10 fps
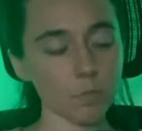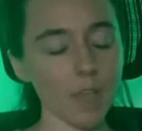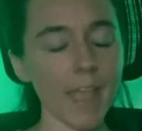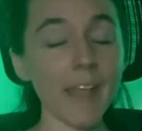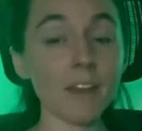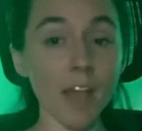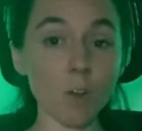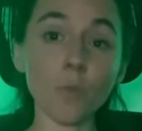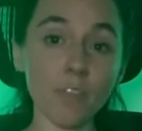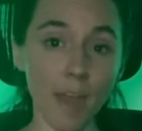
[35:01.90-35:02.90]
and not
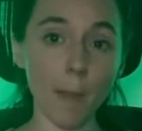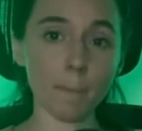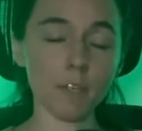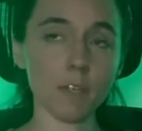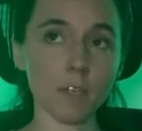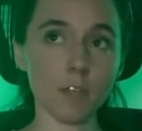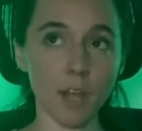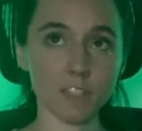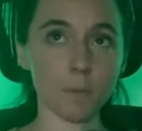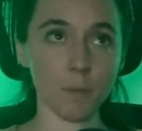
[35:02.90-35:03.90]
only that, but
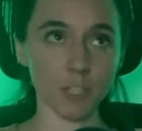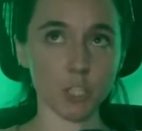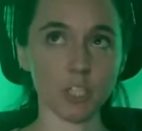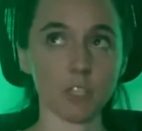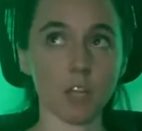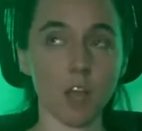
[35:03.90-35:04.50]
not to mention,